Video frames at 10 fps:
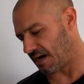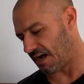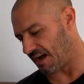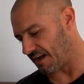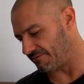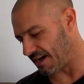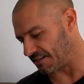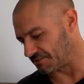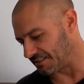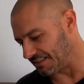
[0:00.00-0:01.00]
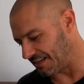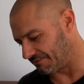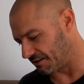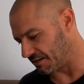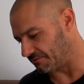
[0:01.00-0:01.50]
I've actually
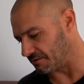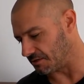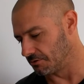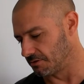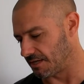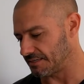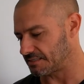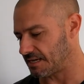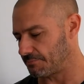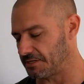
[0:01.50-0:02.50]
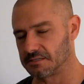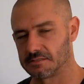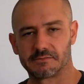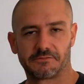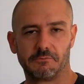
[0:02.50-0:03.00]
never even utilized that
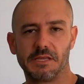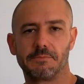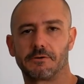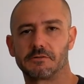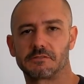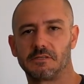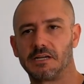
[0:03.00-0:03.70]
because for me personally,